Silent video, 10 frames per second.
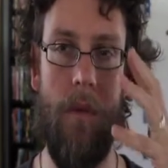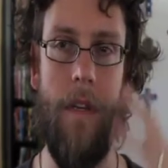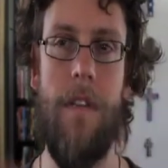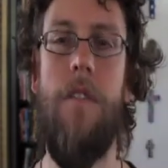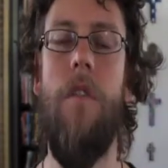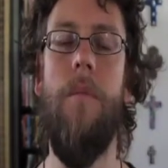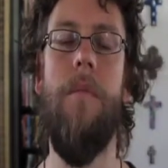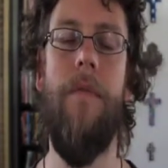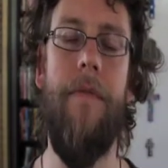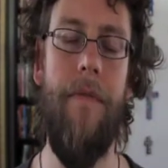
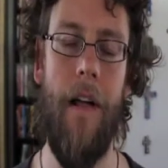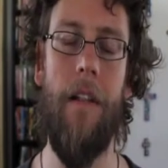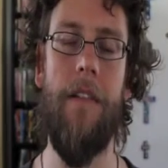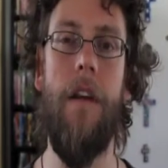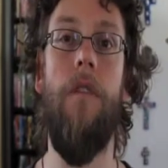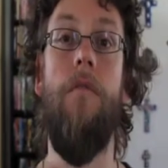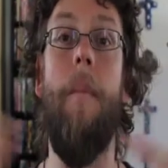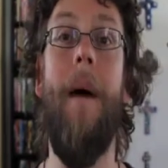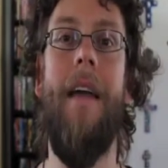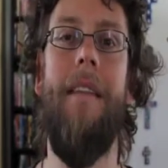assumed, felt,
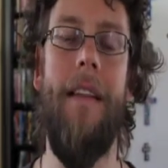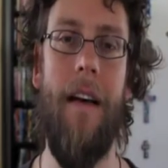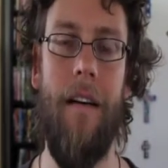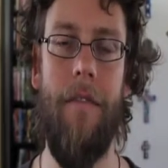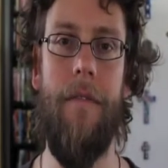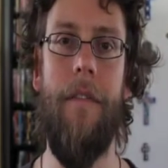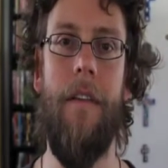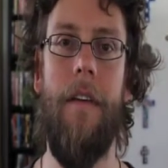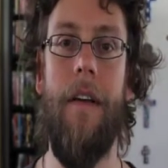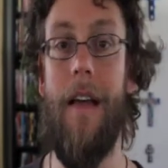repented of,
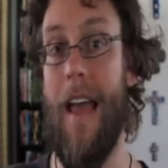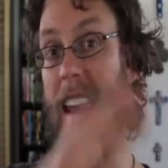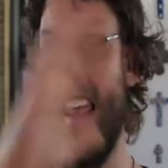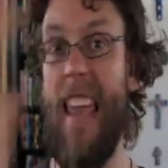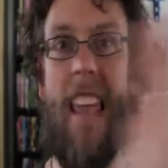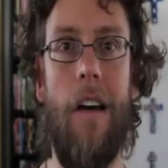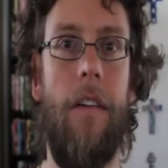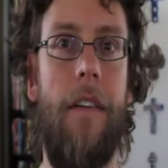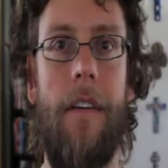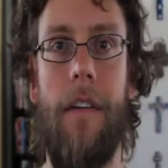and
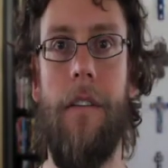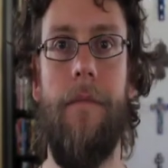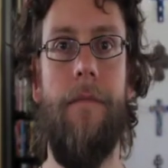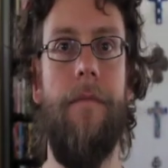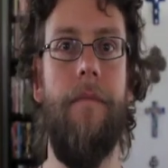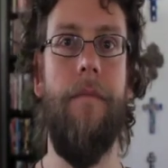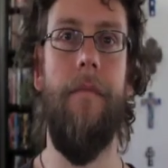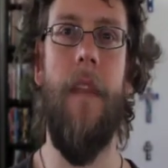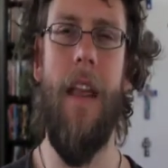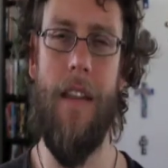healed
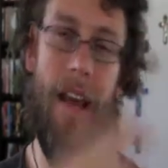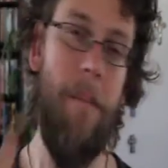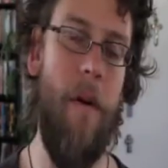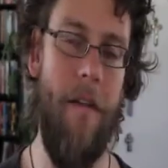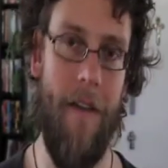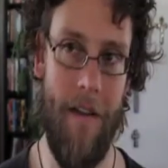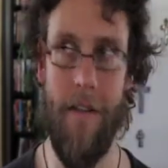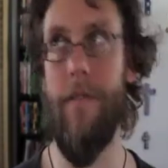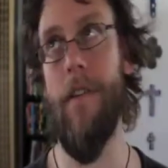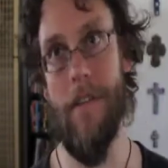in a temporary
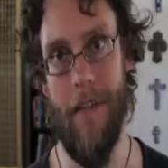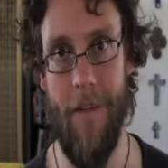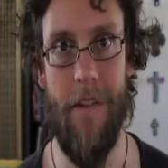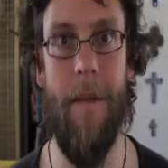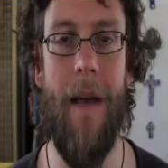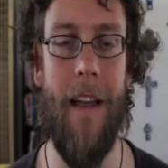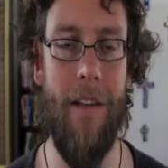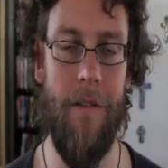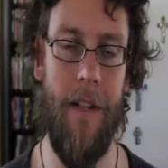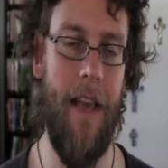fashion, because they'd have to come back
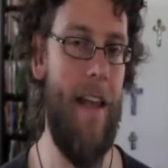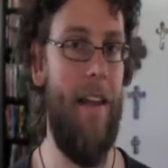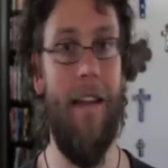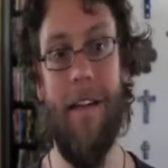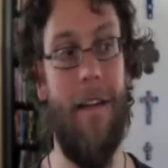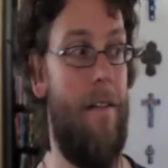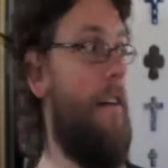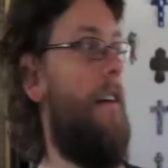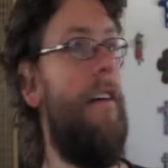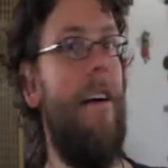and do it again. It
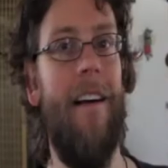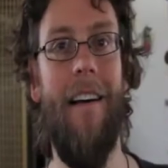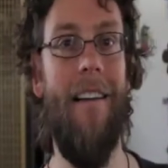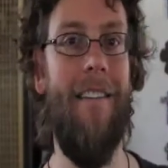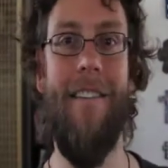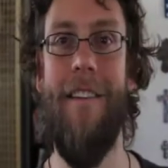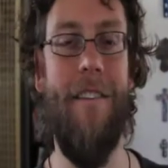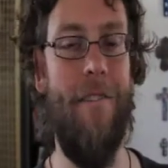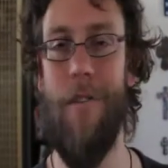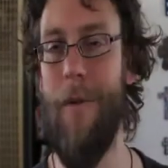
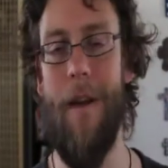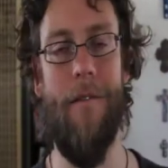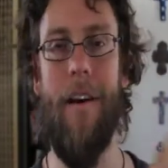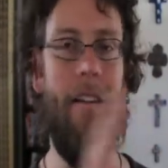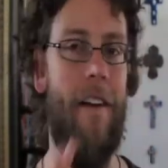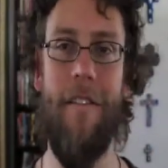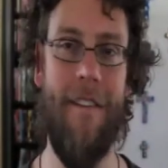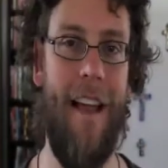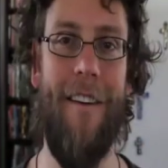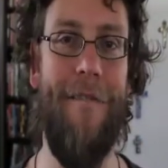didn't do away with all the other
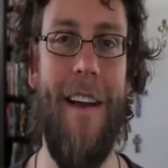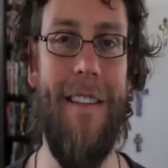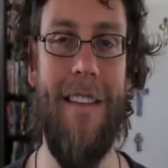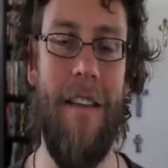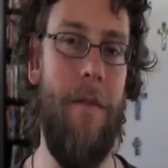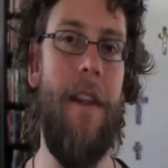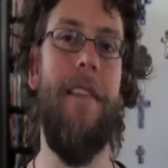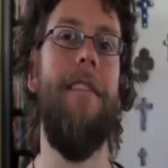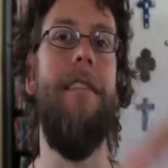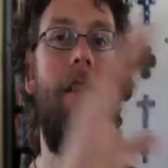sacrifices that were
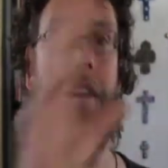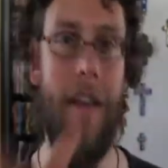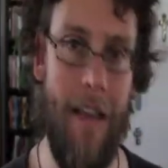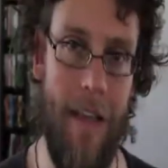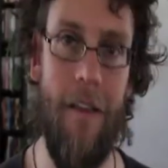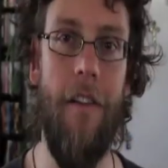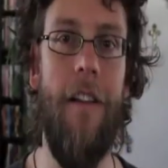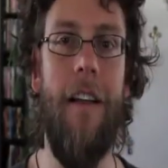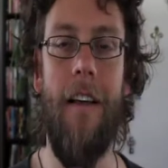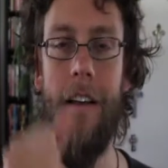necessary to heal
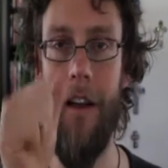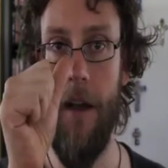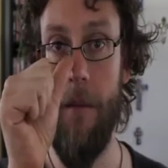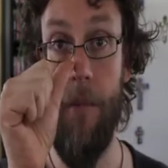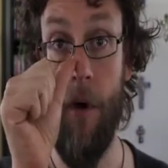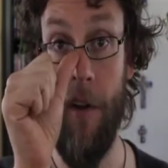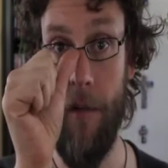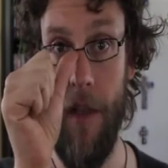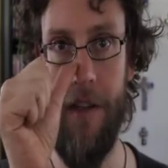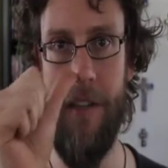broken
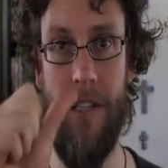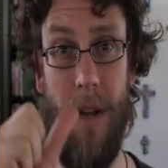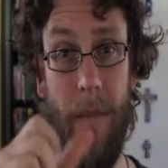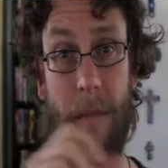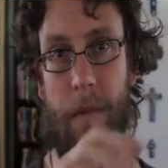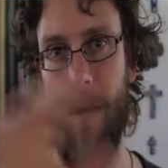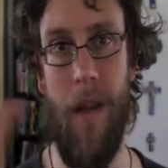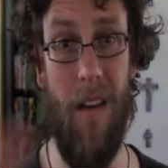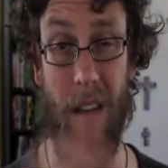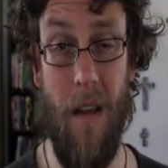relationships
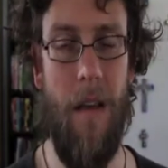between